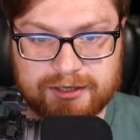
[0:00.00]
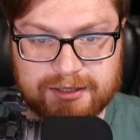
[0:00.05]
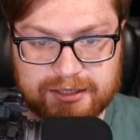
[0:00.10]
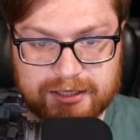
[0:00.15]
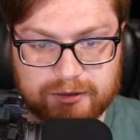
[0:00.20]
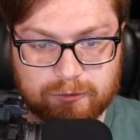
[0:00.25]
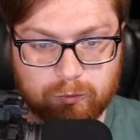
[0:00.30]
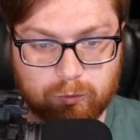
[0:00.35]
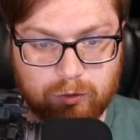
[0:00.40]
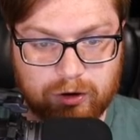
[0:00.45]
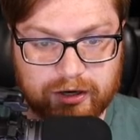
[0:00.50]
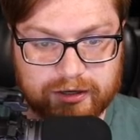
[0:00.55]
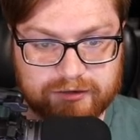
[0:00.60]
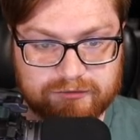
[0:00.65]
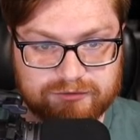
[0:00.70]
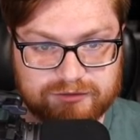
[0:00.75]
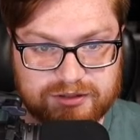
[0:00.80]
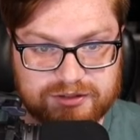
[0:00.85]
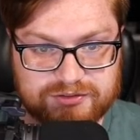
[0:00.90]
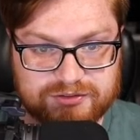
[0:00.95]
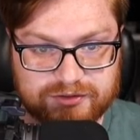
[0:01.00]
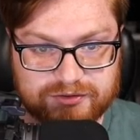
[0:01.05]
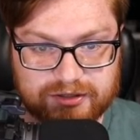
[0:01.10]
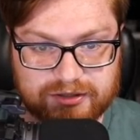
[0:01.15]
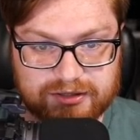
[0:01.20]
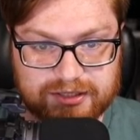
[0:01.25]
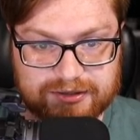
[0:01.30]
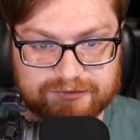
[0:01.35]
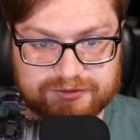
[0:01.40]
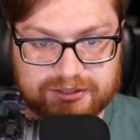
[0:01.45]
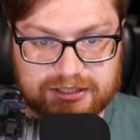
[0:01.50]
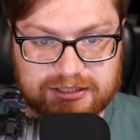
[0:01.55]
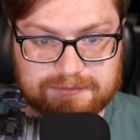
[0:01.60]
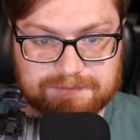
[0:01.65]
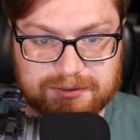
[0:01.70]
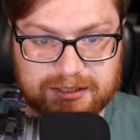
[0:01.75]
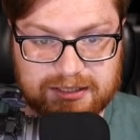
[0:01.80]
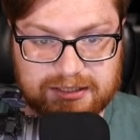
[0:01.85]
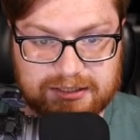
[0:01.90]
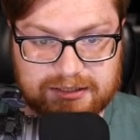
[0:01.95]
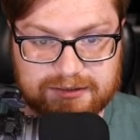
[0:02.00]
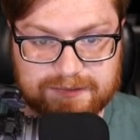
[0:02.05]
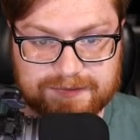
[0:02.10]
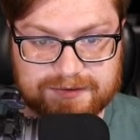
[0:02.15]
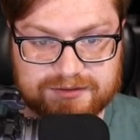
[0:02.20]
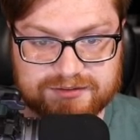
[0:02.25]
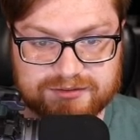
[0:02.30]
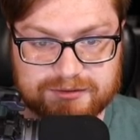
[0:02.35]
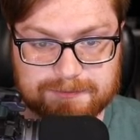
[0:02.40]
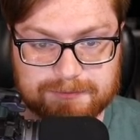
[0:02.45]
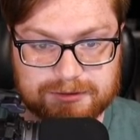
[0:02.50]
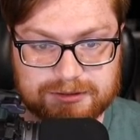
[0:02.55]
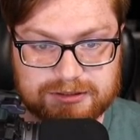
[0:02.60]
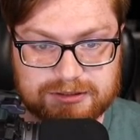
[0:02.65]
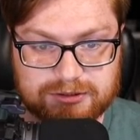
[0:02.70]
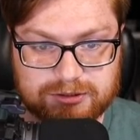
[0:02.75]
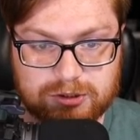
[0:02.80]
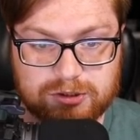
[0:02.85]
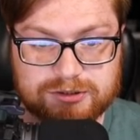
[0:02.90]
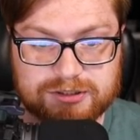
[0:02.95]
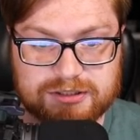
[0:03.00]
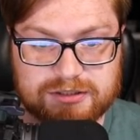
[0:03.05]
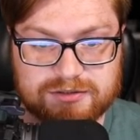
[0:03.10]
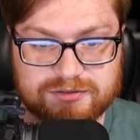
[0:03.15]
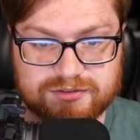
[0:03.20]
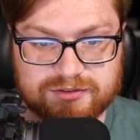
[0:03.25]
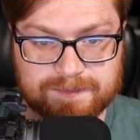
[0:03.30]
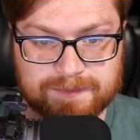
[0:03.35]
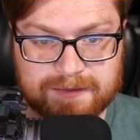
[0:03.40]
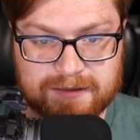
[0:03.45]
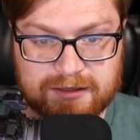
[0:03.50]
And one of these on the left-hand pane is simply cookies.